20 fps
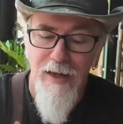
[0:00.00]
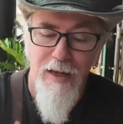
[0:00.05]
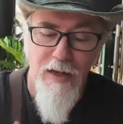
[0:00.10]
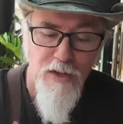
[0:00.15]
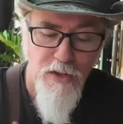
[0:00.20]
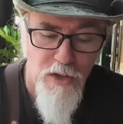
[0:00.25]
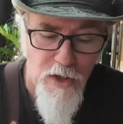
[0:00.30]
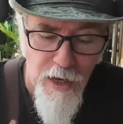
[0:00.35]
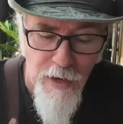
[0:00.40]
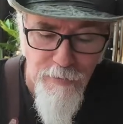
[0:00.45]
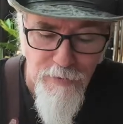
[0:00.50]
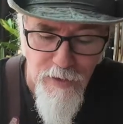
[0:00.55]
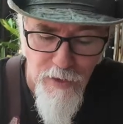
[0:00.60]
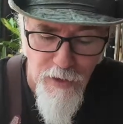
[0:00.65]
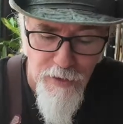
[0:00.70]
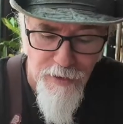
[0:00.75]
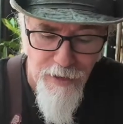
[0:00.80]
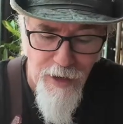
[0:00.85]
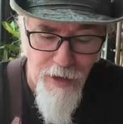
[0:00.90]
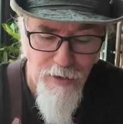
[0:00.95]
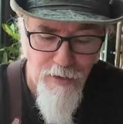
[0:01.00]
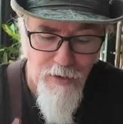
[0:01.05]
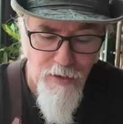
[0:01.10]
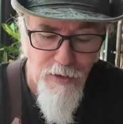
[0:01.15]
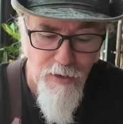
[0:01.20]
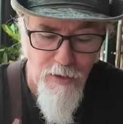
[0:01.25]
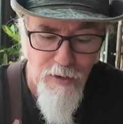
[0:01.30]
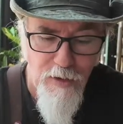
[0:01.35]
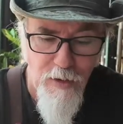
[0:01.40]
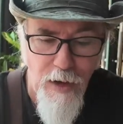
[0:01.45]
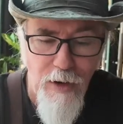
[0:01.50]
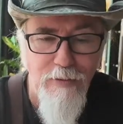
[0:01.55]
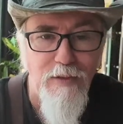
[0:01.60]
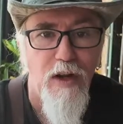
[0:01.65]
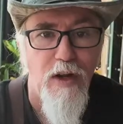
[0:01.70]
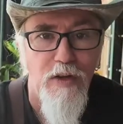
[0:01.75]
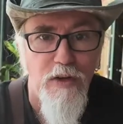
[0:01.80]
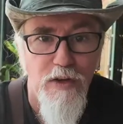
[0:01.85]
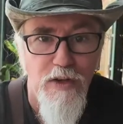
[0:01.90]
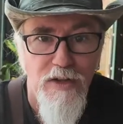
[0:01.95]
thing is, you have to, it, you have
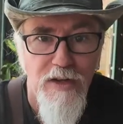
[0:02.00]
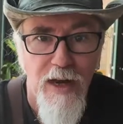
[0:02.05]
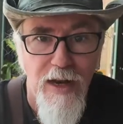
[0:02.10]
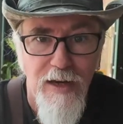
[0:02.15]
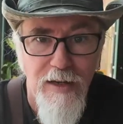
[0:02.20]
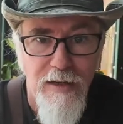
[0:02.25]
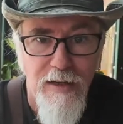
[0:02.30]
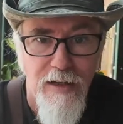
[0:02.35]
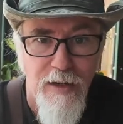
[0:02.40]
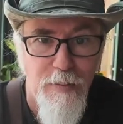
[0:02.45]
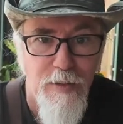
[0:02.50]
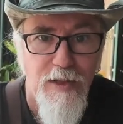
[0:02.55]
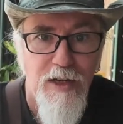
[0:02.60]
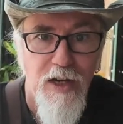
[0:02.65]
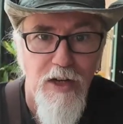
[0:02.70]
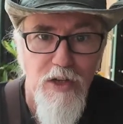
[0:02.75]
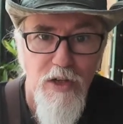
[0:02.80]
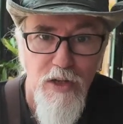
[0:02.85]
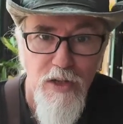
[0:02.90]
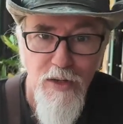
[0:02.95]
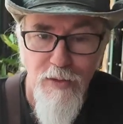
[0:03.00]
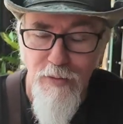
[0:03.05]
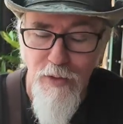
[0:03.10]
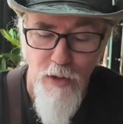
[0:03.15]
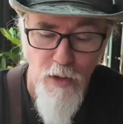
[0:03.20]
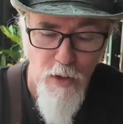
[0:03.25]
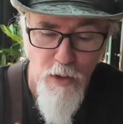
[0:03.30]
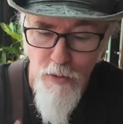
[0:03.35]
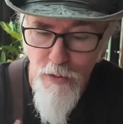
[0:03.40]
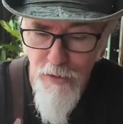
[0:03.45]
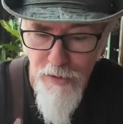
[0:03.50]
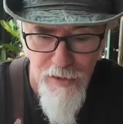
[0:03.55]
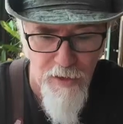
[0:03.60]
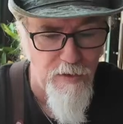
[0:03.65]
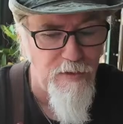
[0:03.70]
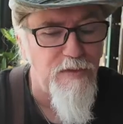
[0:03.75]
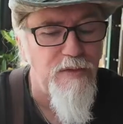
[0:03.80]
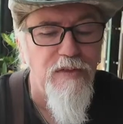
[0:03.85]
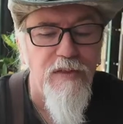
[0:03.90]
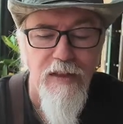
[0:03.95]
to understand the limitations of your own
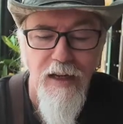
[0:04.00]
self,